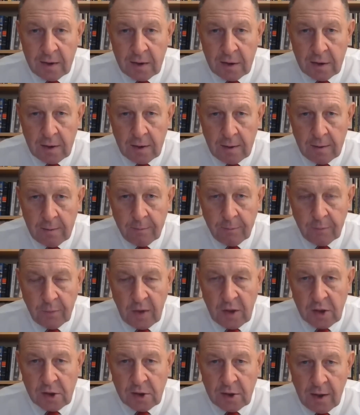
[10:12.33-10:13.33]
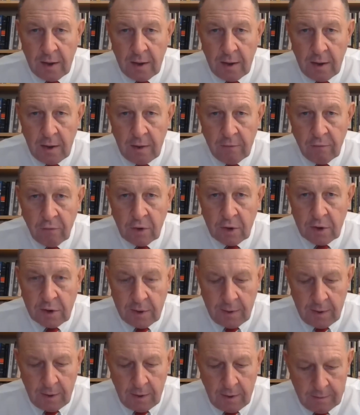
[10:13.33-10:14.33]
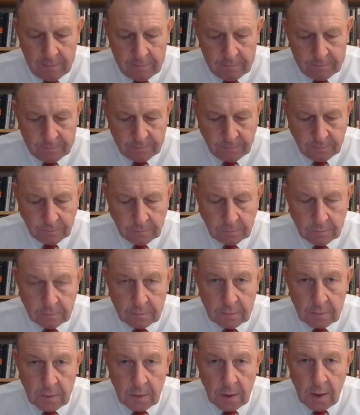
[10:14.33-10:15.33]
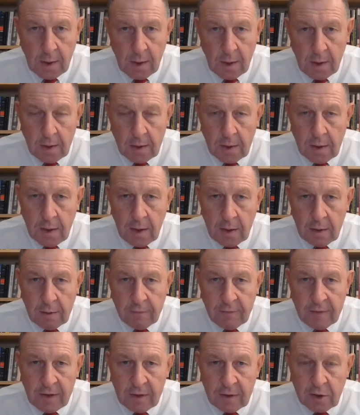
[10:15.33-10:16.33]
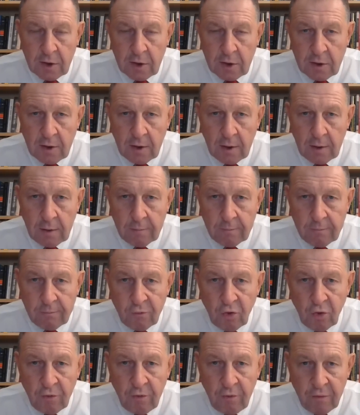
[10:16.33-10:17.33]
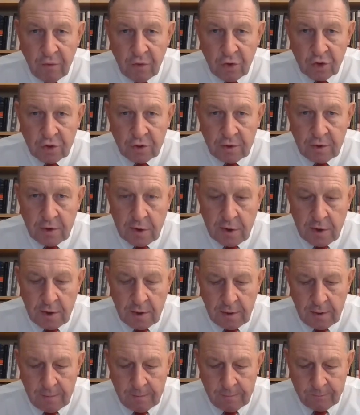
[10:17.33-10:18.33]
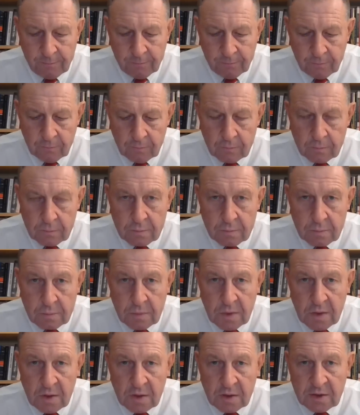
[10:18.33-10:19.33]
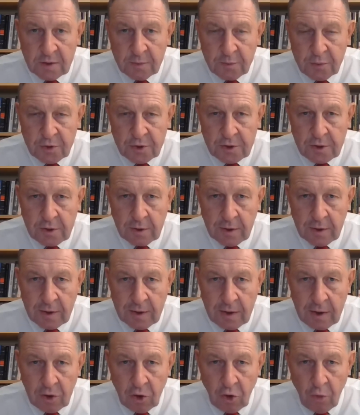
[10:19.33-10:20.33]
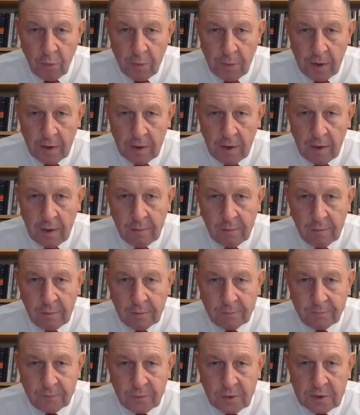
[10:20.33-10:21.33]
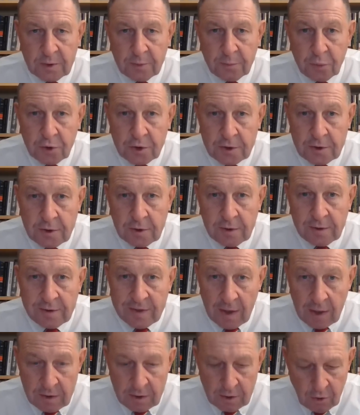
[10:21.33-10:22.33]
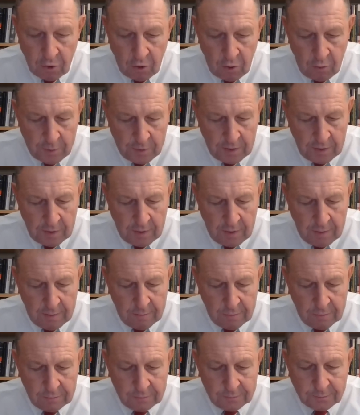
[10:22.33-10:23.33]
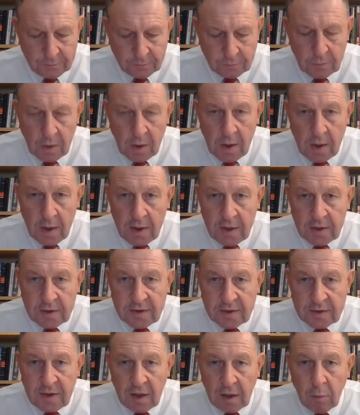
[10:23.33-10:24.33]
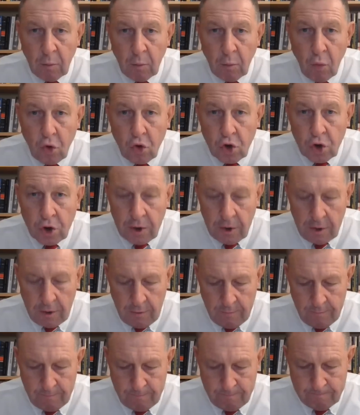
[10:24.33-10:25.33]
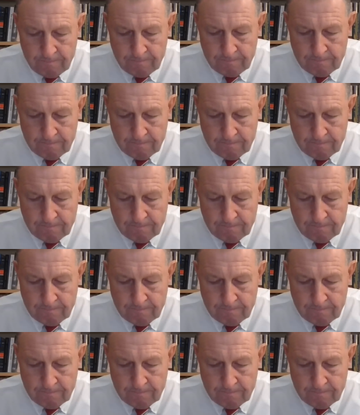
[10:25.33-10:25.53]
This means an increase of 2 4/10 times. This is a record GDP growth rate and correspondingly a record growth rate of financial, economic, and military capabilities of the Iranian regime.